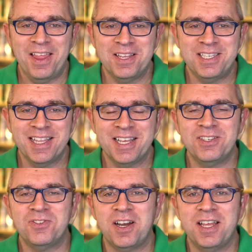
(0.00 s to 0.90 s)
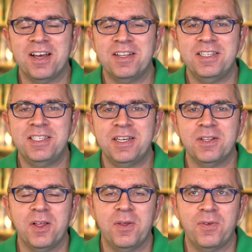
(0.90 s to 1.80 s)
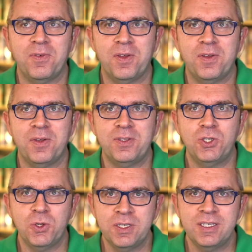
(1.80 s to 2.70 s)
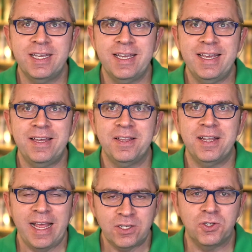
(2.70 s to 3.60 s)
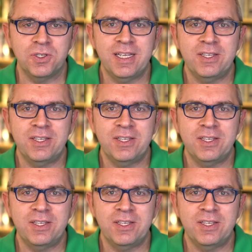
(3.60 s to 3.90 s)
The sale is running until next Tuesday,